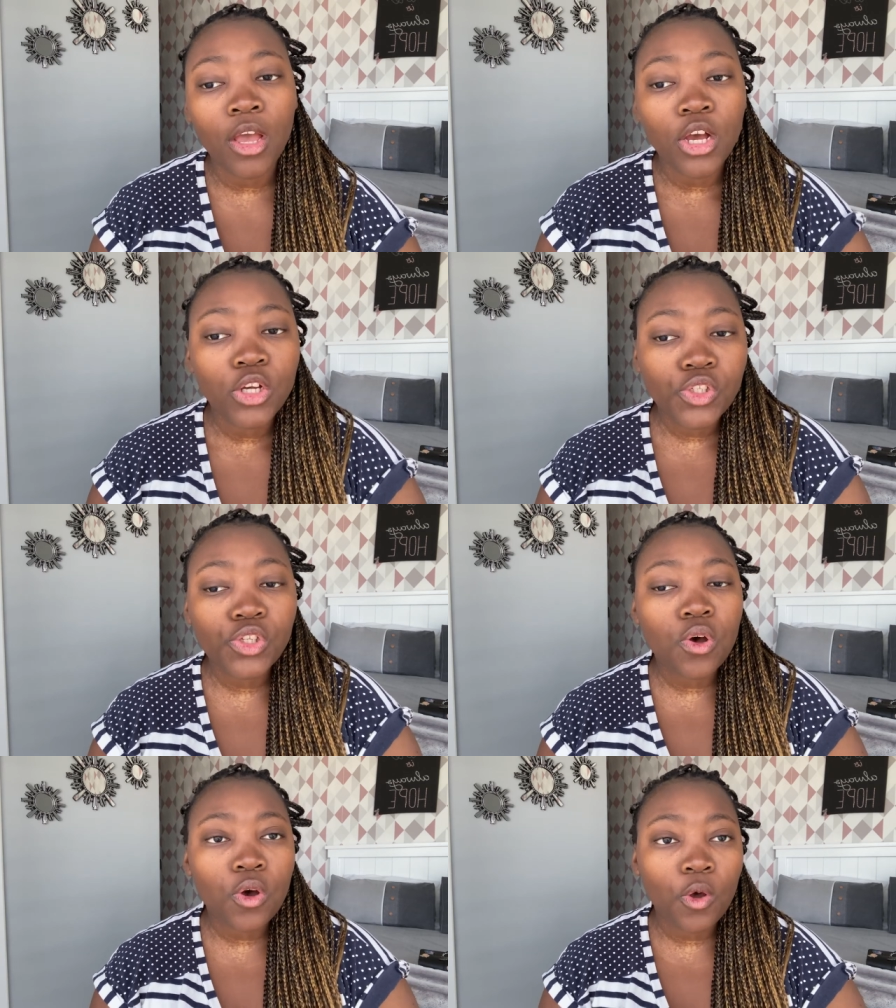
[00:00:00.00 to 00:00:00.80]

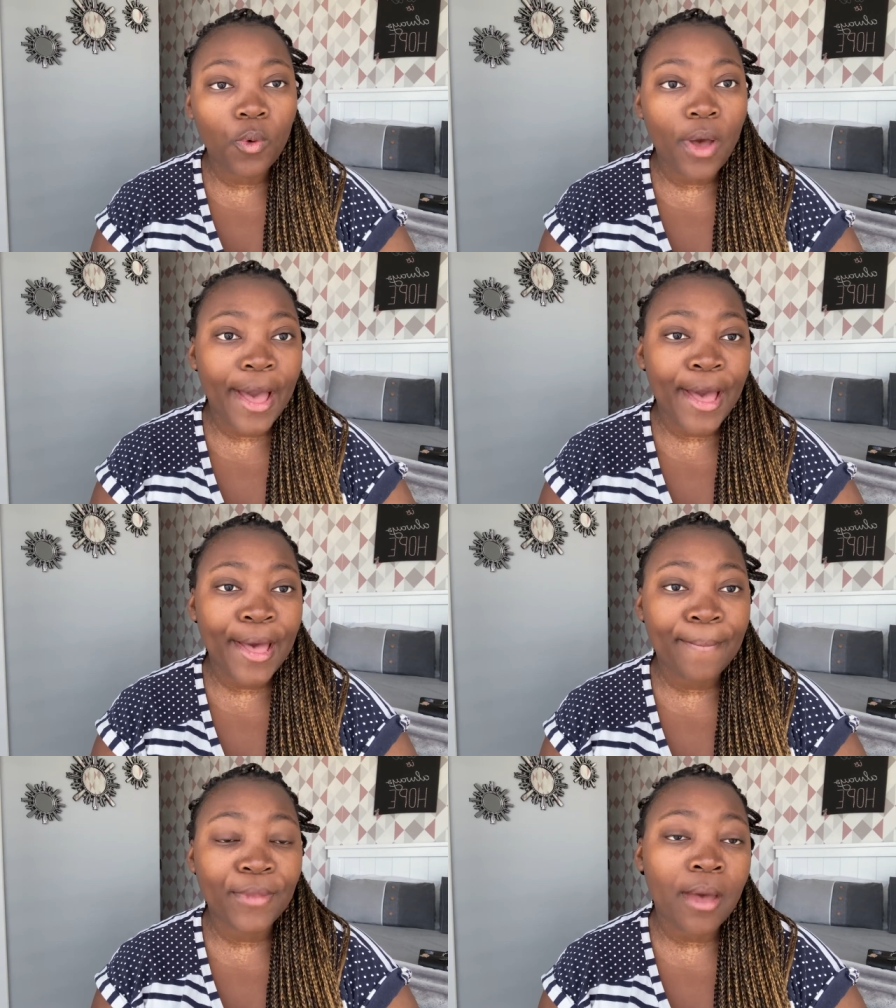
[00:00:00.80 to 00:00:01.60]
So,
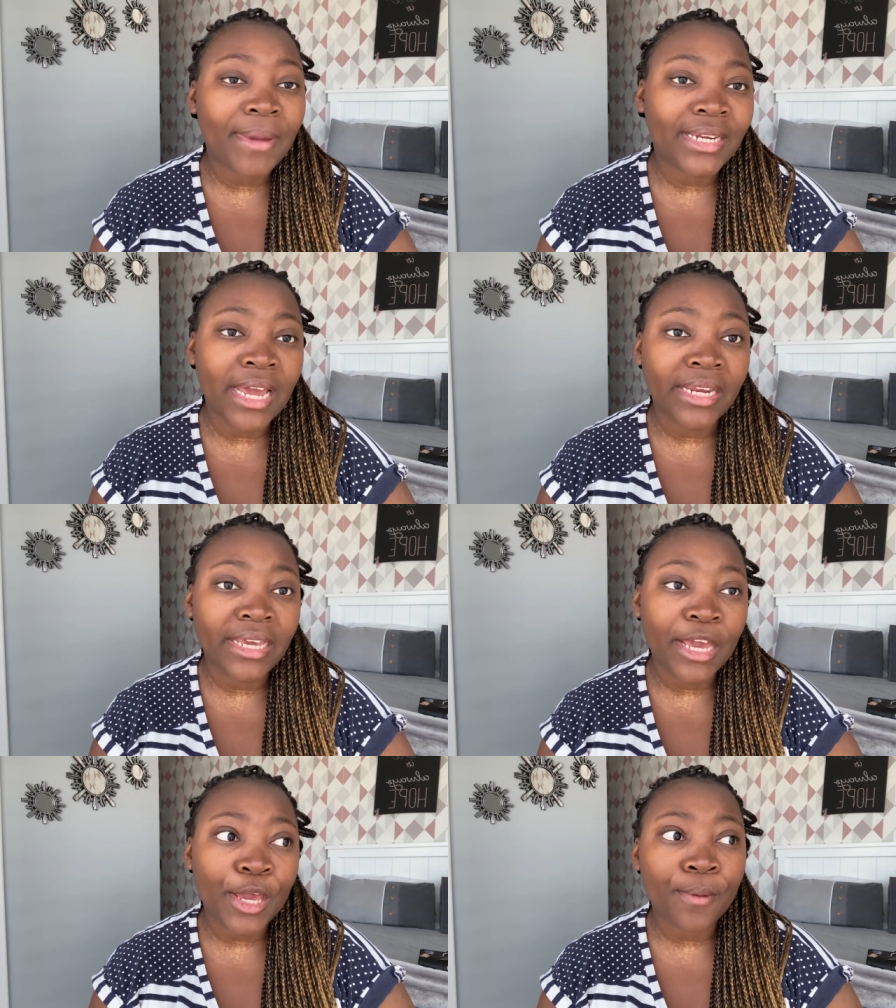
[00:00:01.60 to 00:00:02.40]
um, yeah, my dad
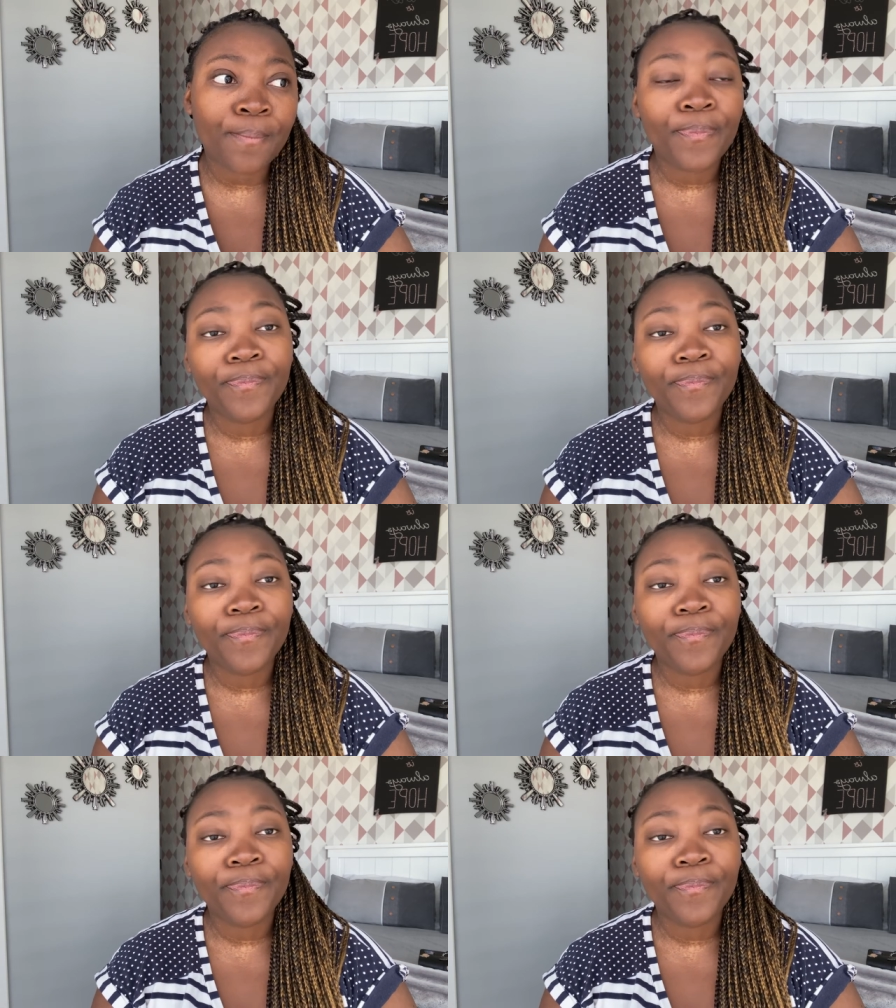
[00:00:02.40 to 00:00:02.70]
came.